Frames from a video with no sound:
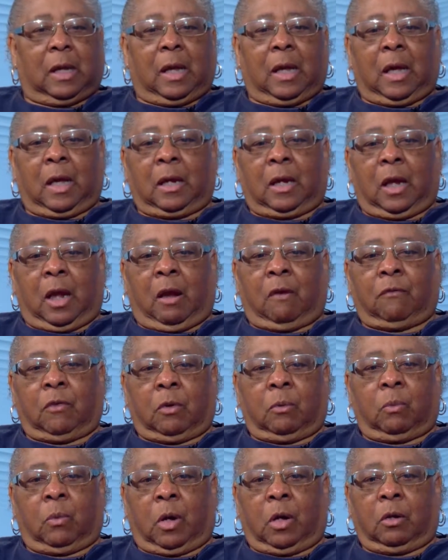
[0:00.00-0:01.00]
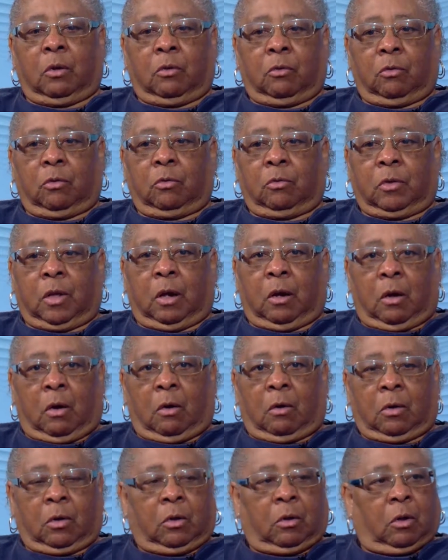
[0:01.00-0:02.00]
And everyone grew their
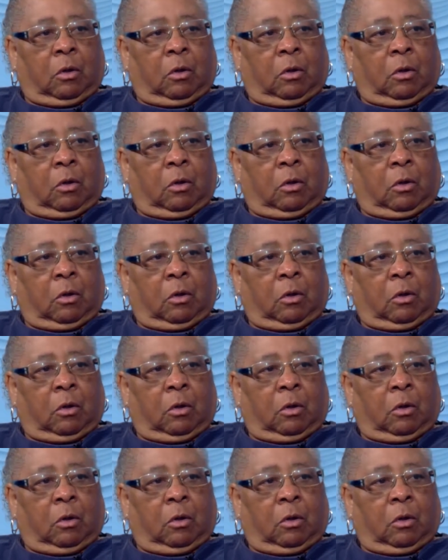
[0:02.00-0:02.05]
own, you